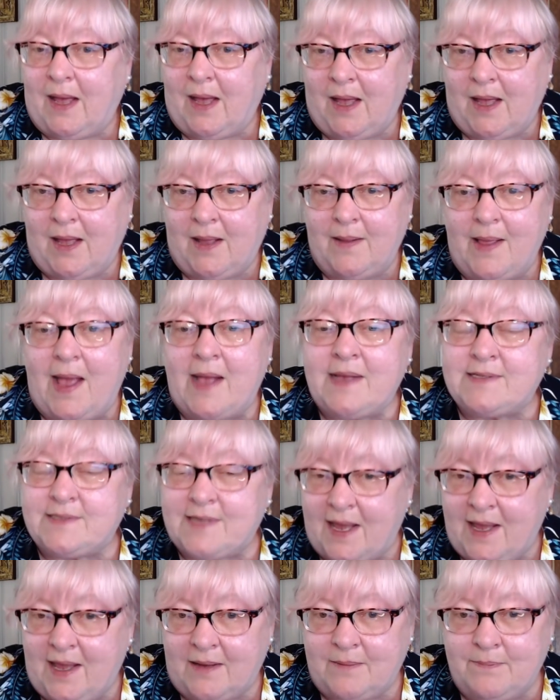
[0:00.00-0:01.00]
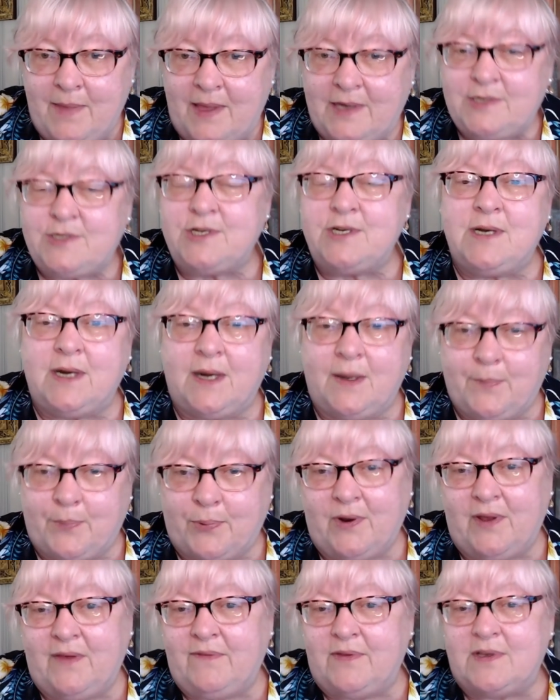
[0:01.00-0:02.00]
As I had mentioned in a
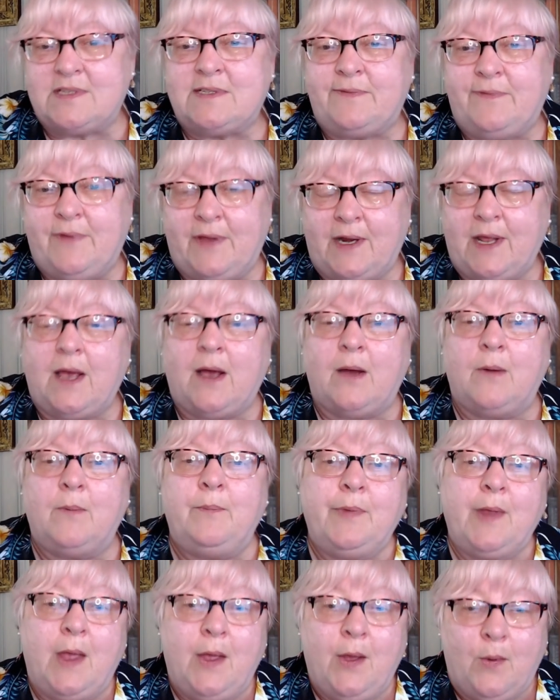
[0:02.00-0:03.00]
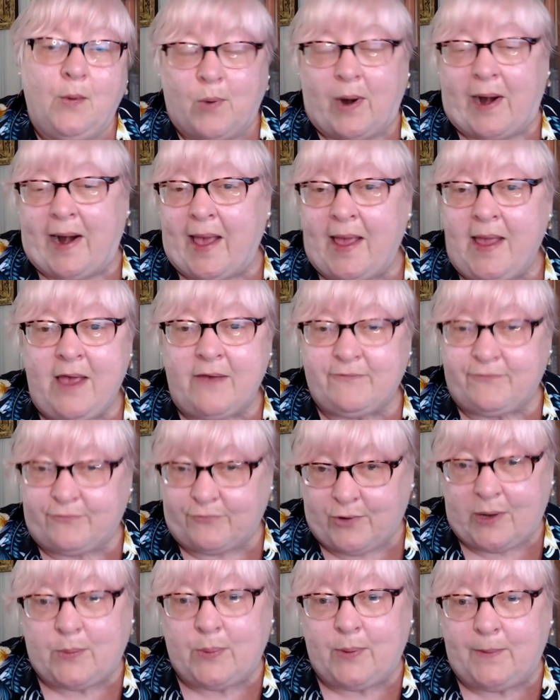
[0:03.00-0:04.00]
previous video, when I
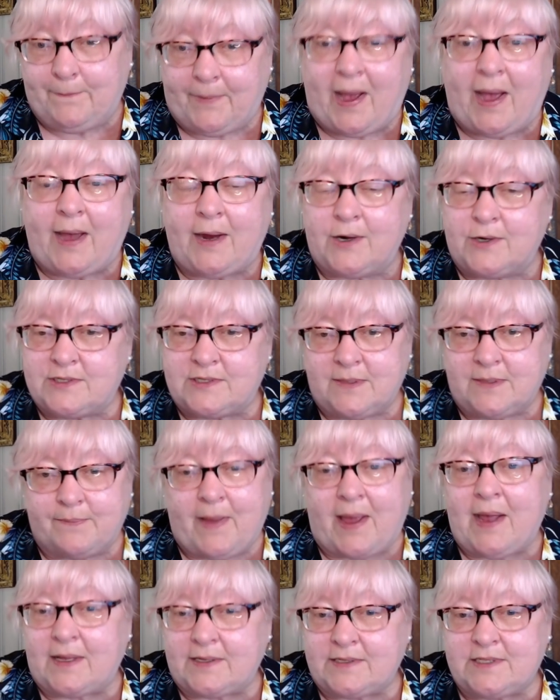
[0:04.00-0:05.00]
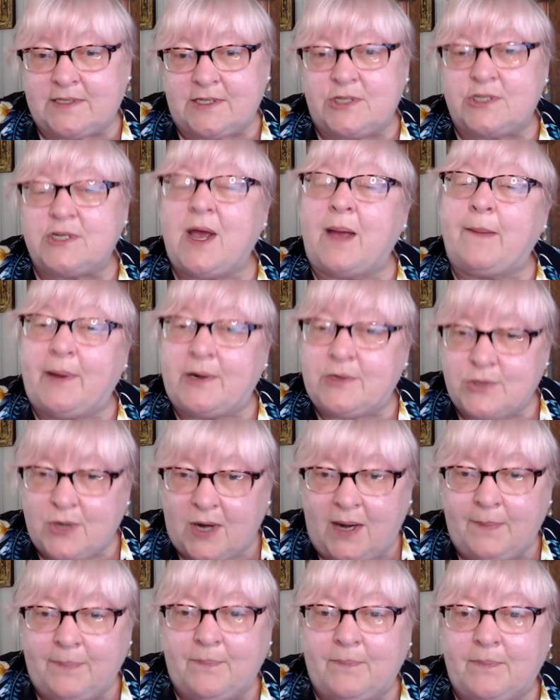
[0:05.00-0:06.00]
have frequent buyers at my Etsy shop, I
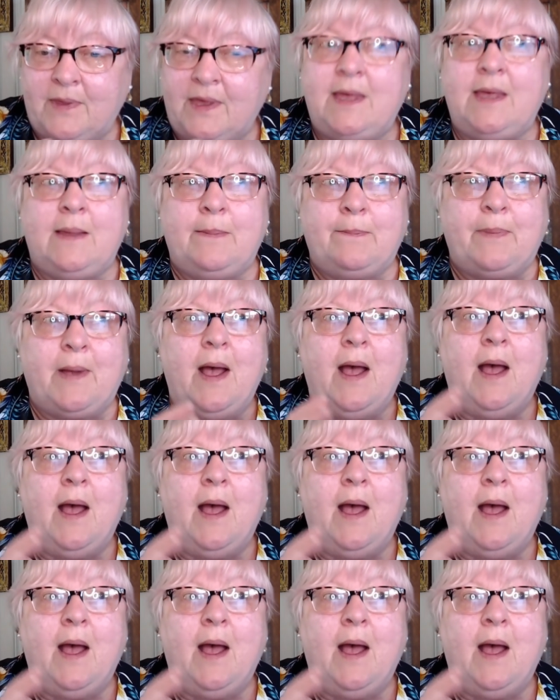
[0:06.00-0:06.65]
try to keep